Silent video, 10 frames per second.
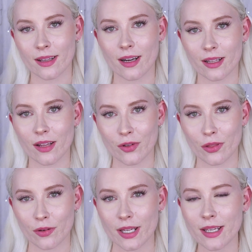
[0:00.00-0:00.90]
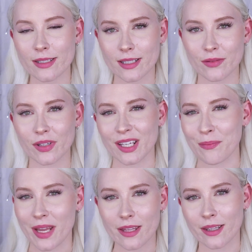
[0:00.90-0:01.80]
and getting level 3 doesn't really
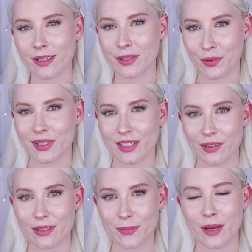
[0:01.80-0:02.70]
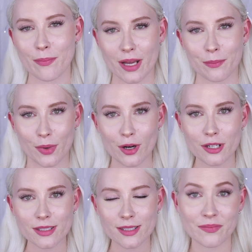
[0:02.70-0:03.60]
mean that it's always going to be a better
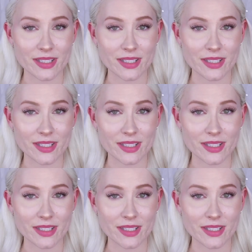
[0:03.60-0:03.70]
box.